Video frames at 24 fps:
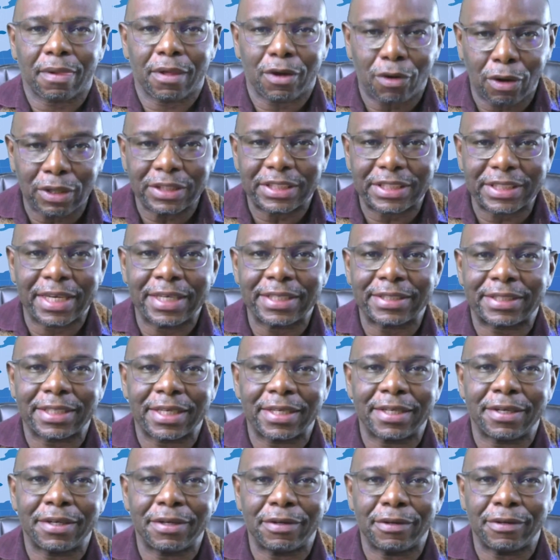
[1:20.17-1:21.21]

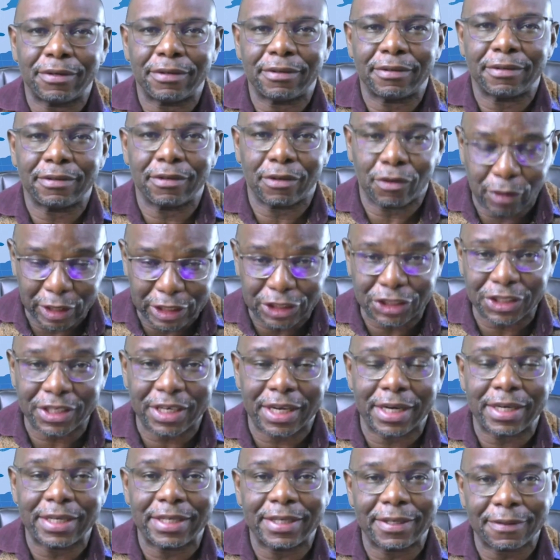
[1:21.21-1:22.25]
continentally,
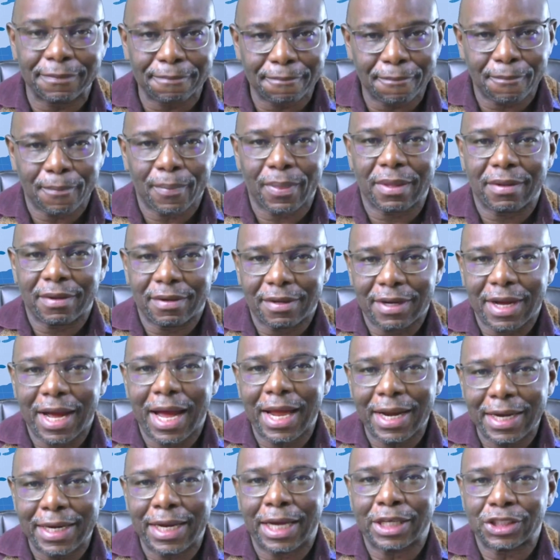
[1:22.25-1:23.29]
regionally,
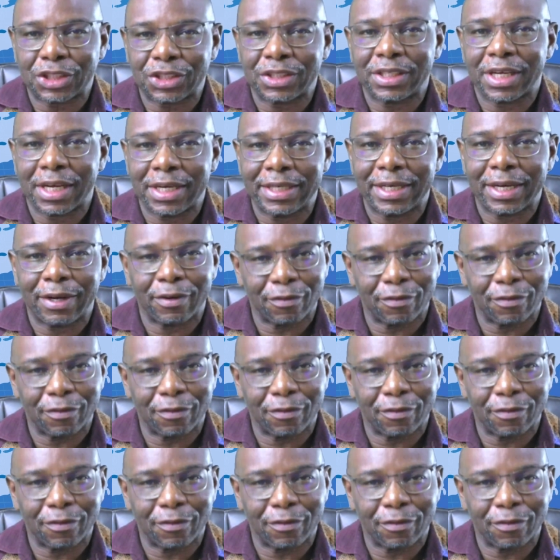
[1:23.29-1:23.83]
and nationally.